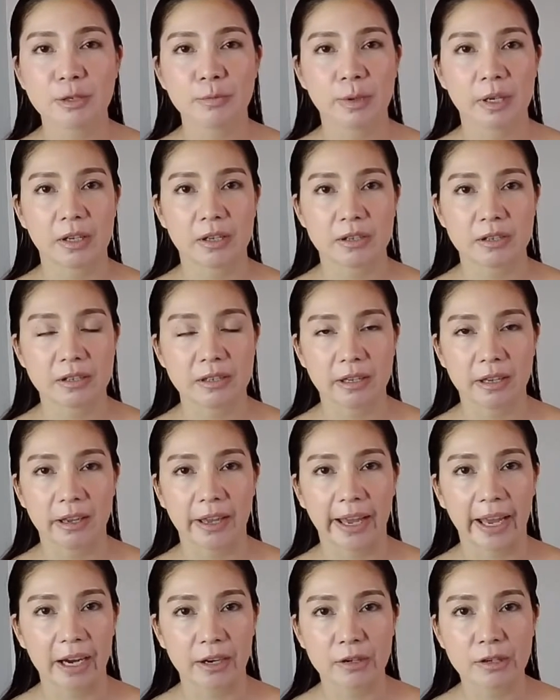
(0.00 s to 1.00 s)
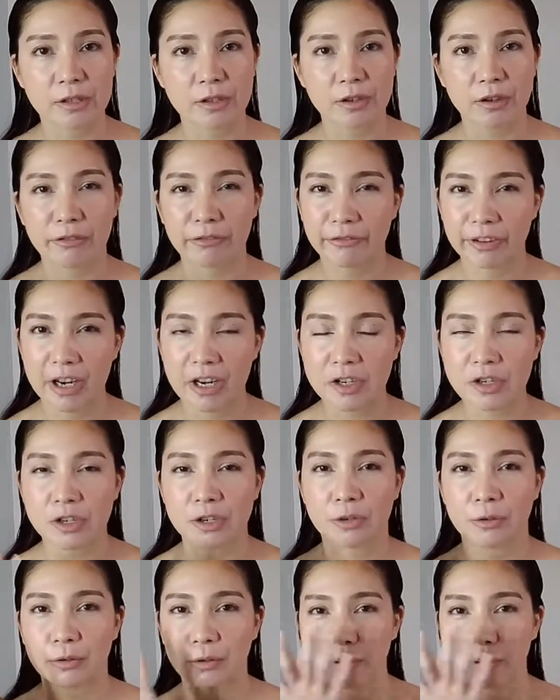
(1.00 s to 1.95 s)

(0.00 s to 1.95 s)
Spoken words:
because the hair is so fresh,